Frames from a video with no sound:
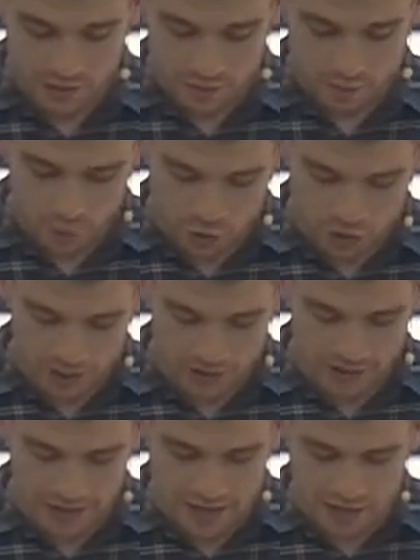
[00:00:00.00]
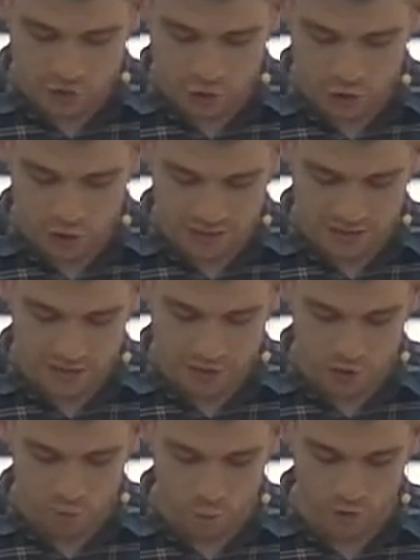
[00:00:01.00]
Partiality is treating
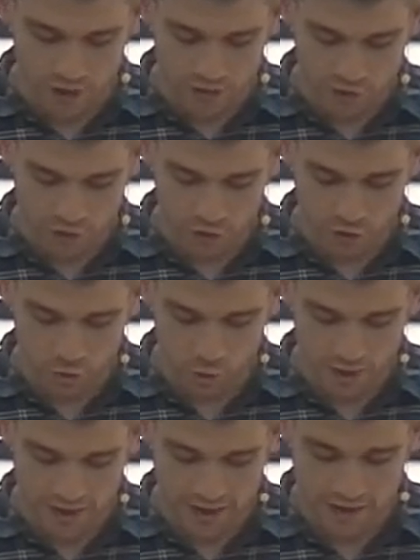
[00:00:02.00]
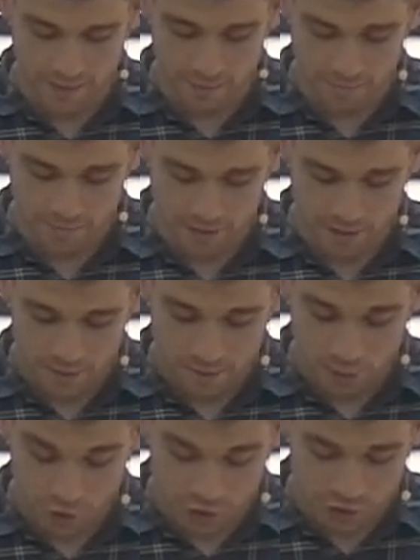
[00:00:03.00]
someone a certain way
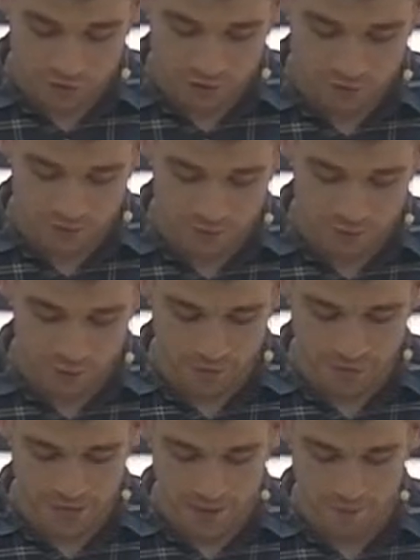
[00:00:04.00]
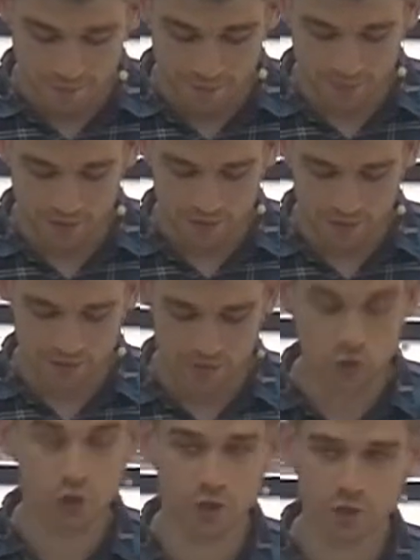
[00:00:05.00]
because of something about them that
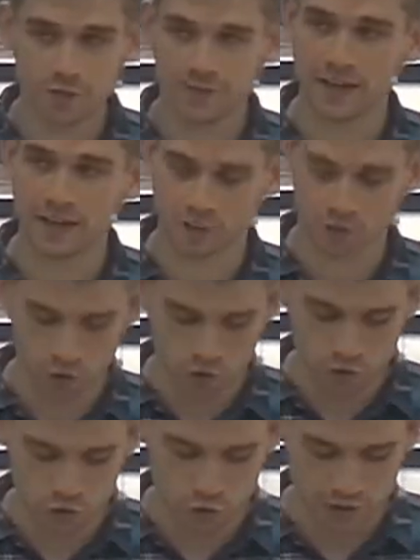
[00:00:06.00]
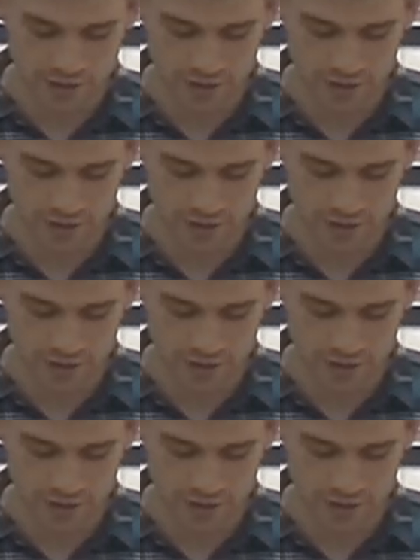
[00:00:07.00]
shouldn't affect how you treat